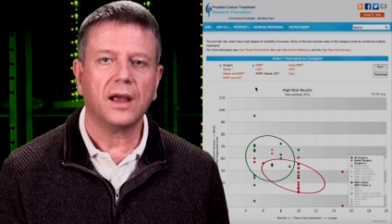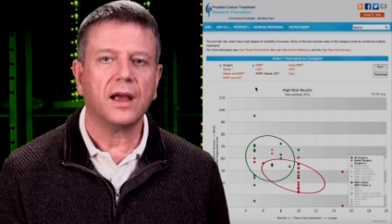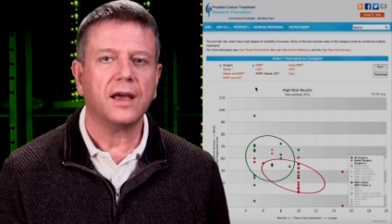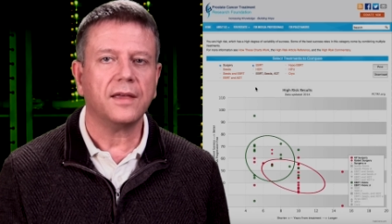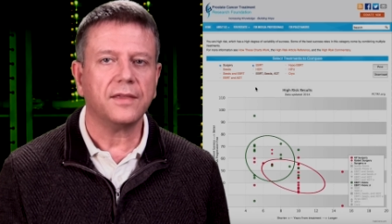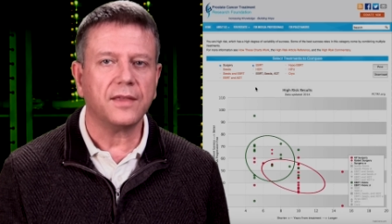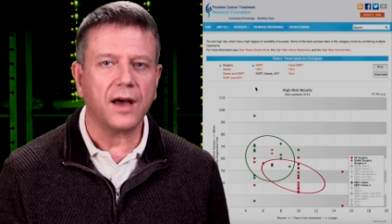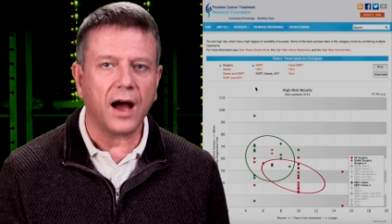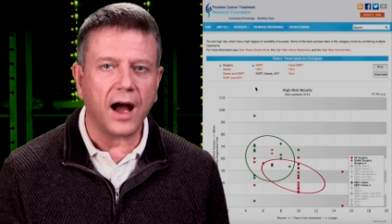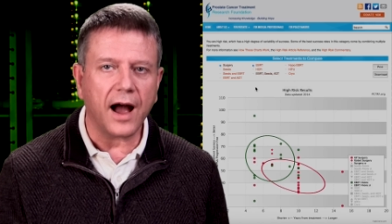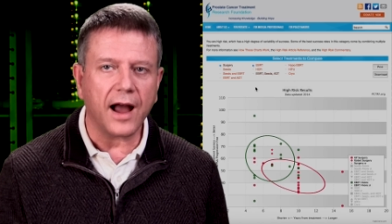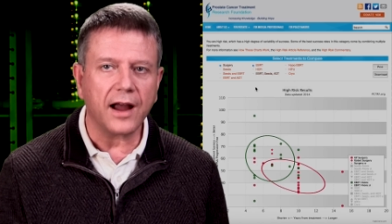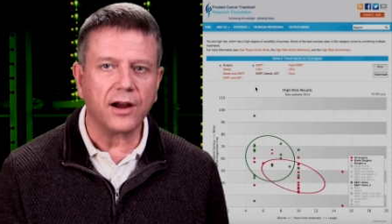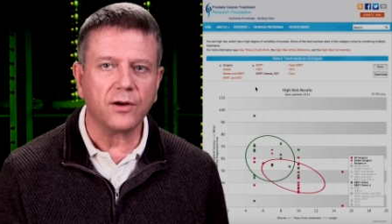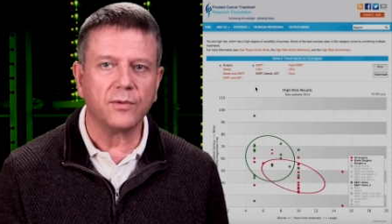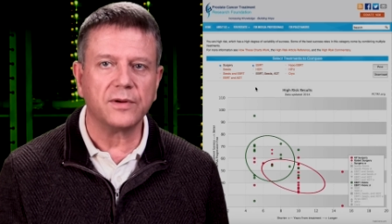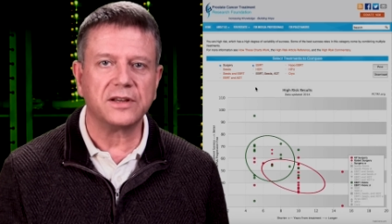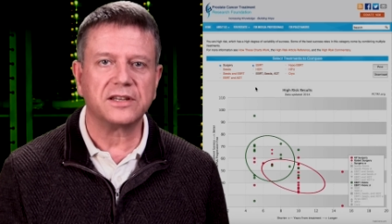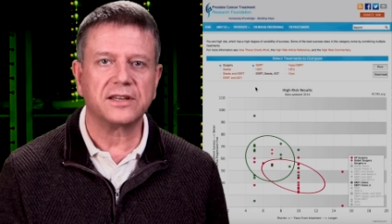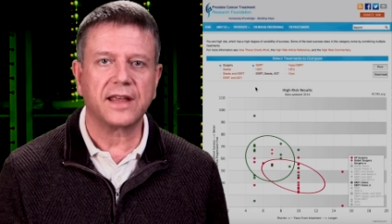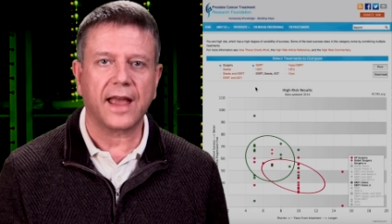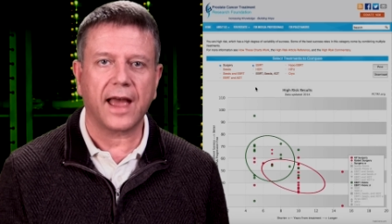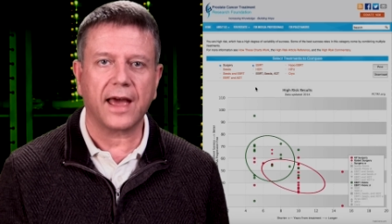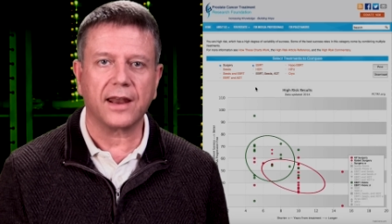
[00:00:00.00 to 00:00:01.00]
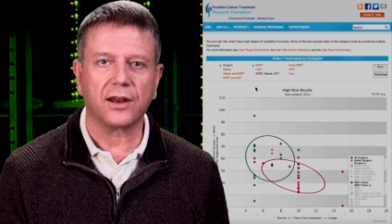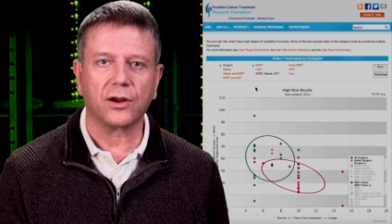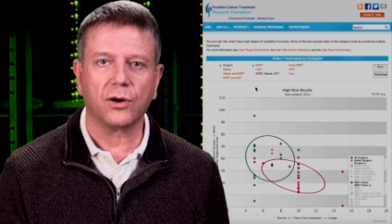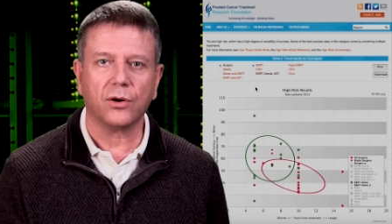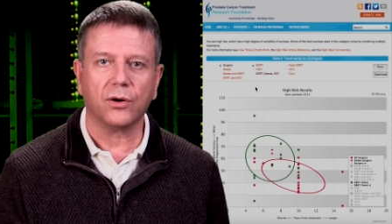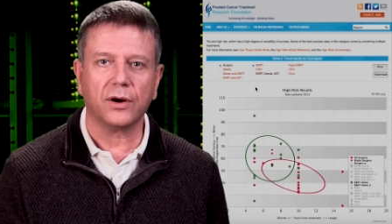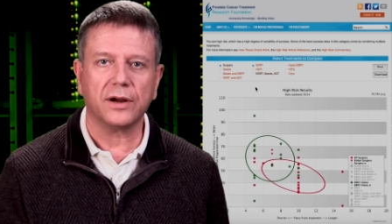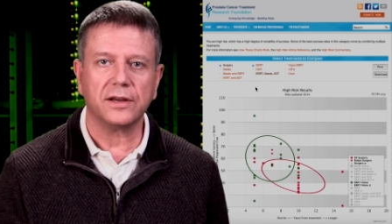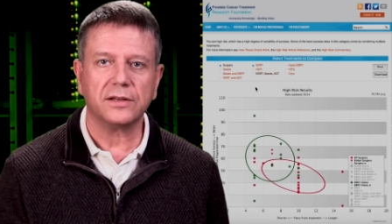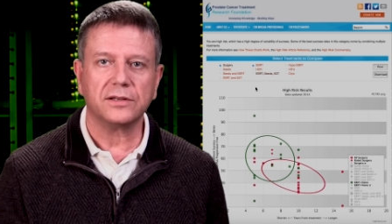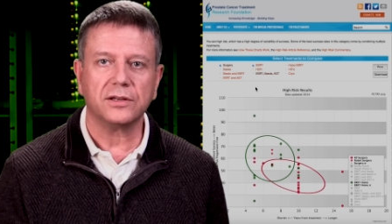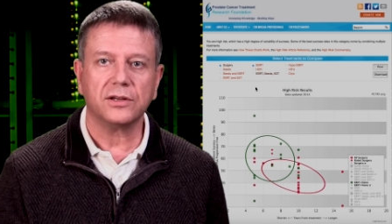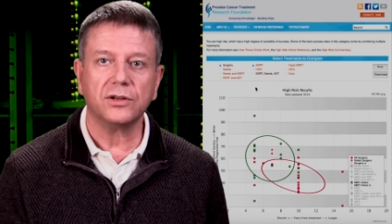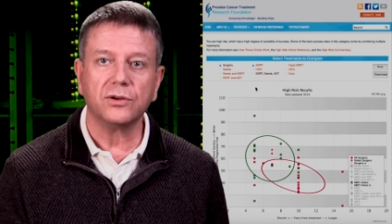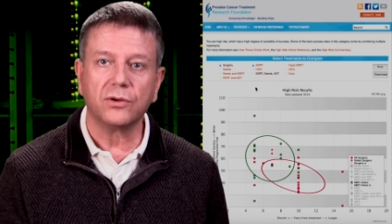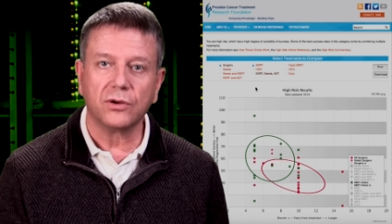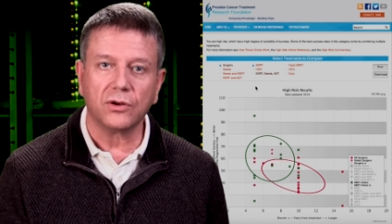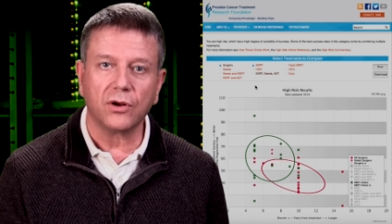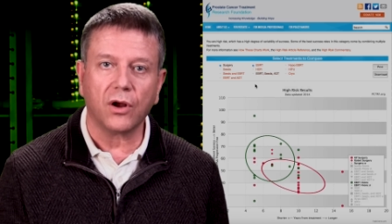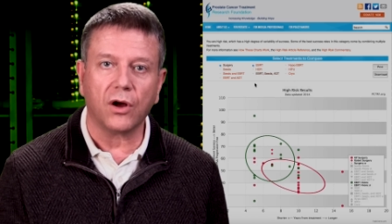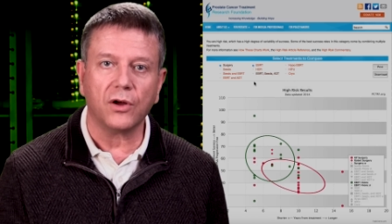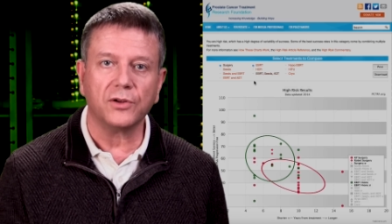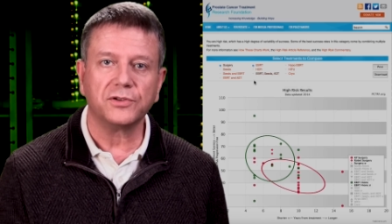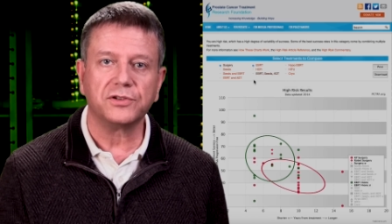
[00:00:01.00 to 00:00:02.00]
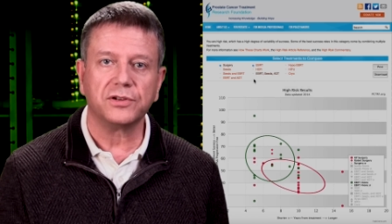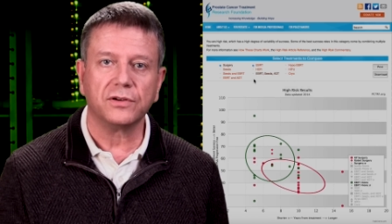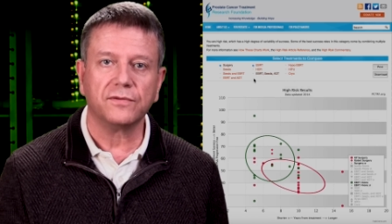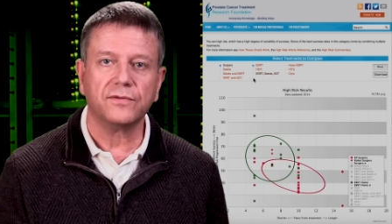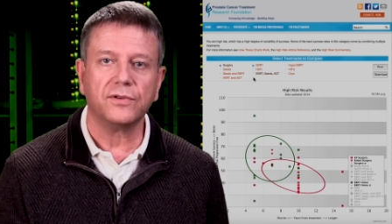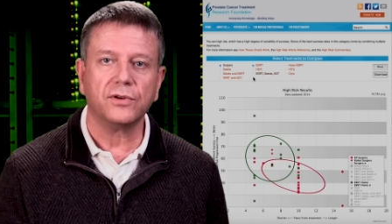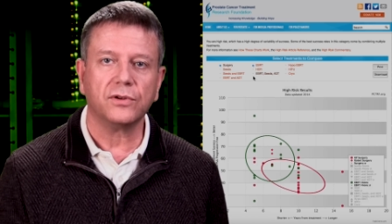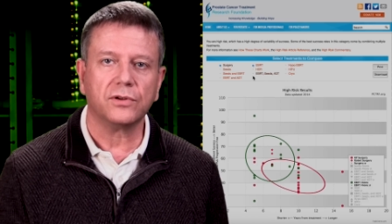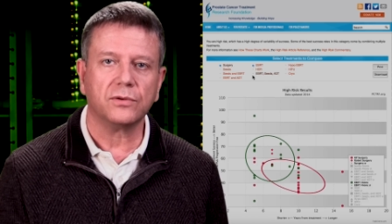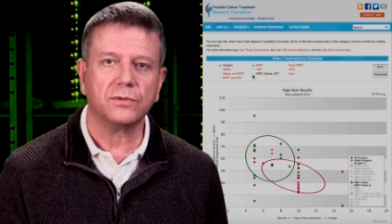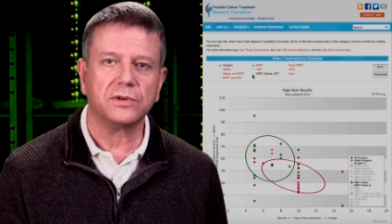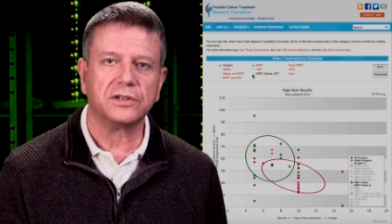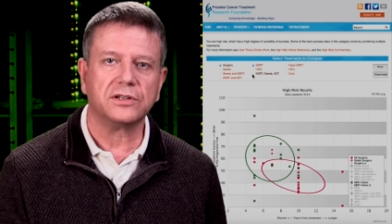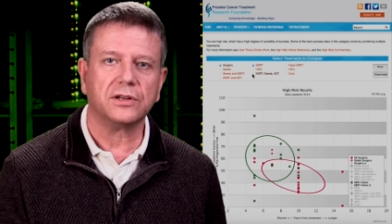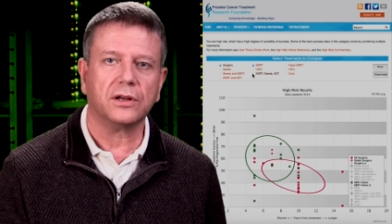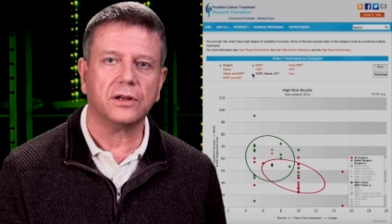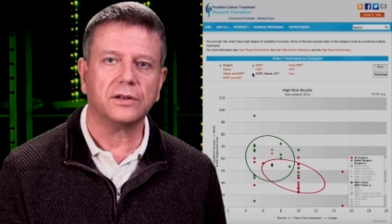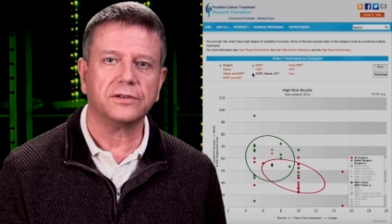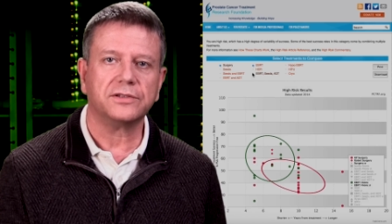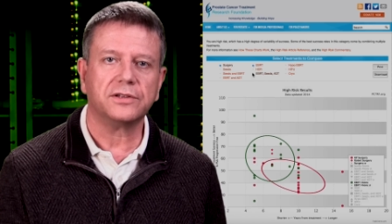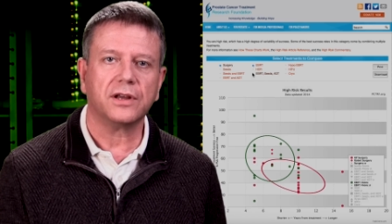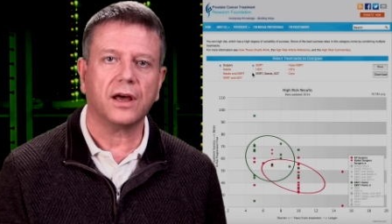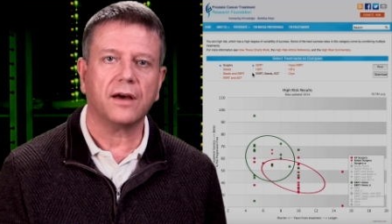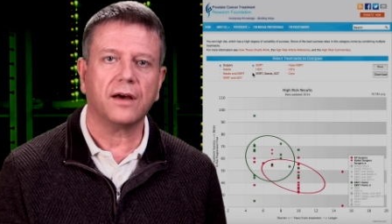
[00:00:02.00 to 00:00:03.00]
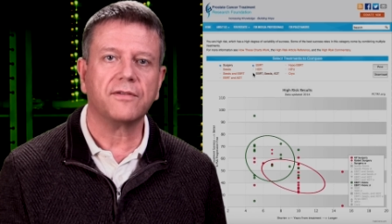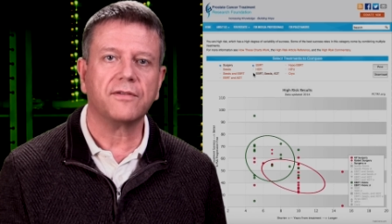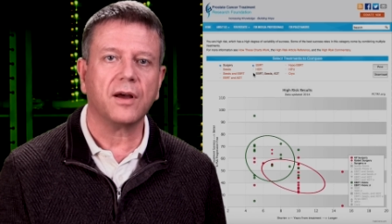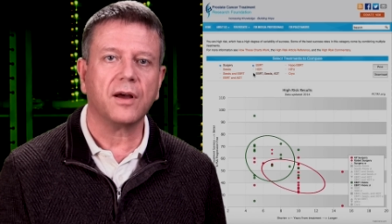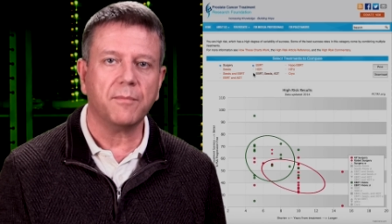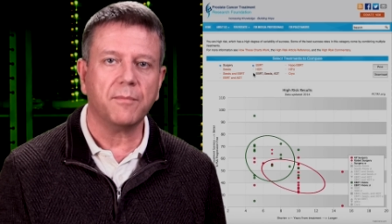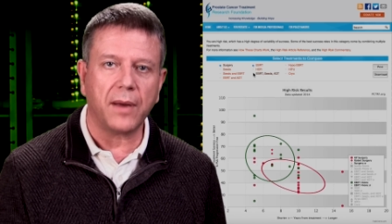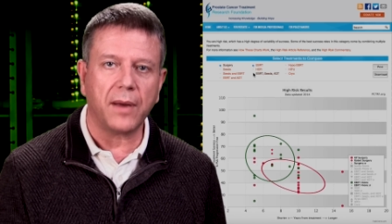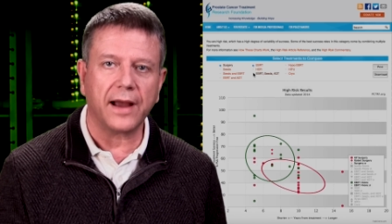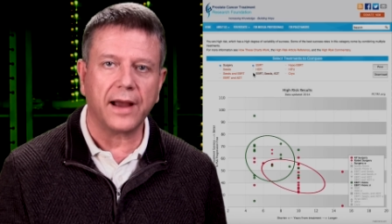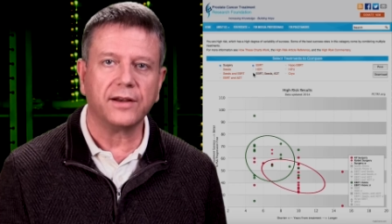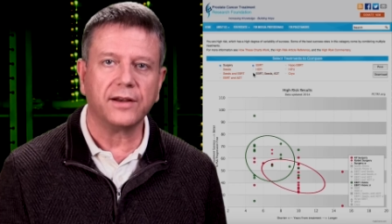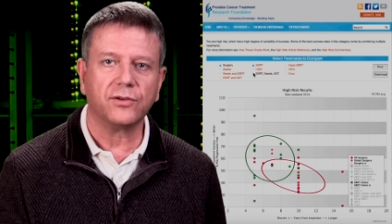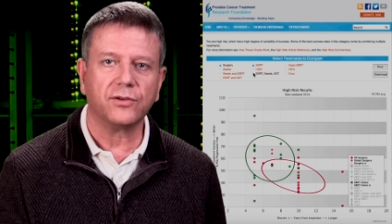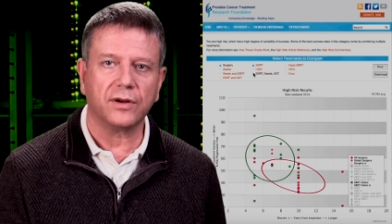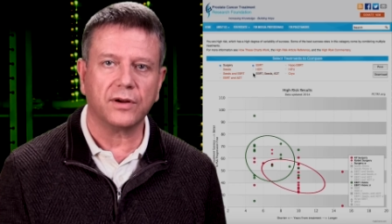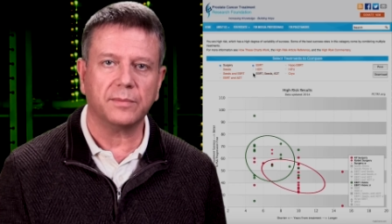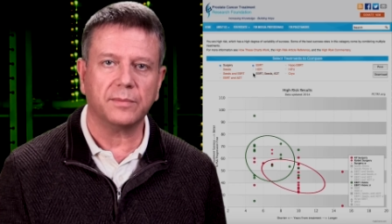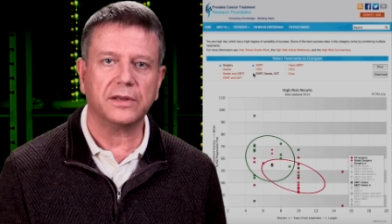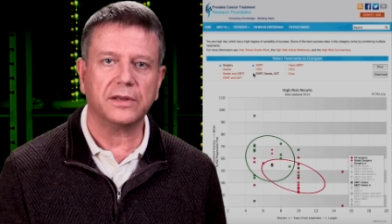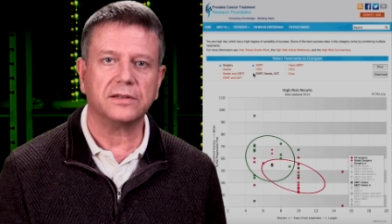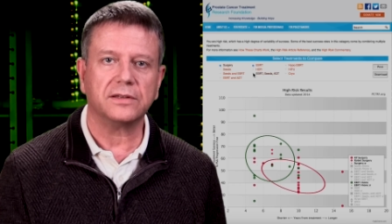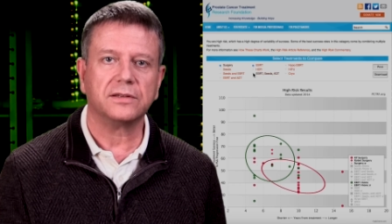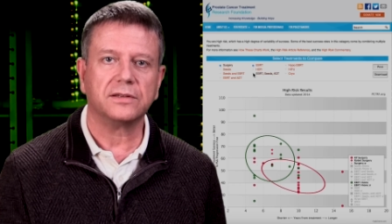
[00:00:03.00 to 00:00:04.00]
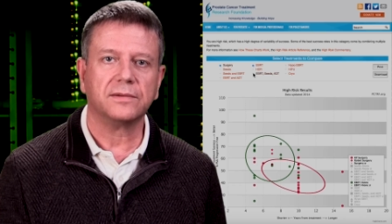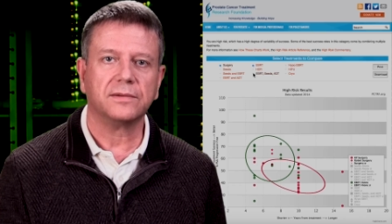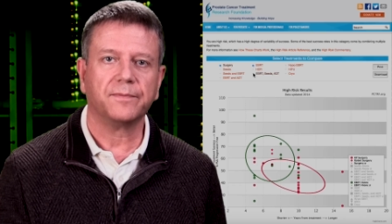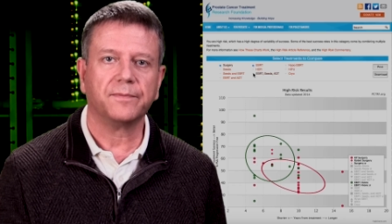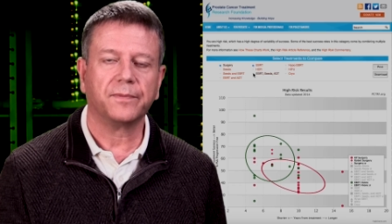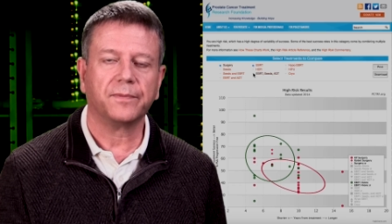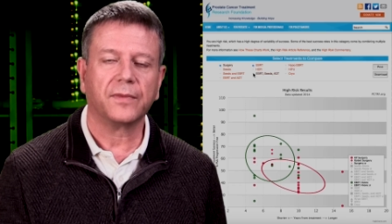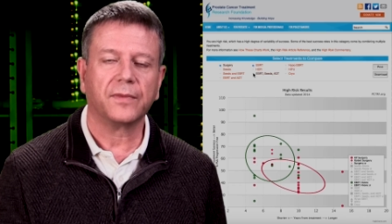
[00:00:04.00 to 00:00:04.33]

In the higher risk categories, you can also view the results of combined treatments,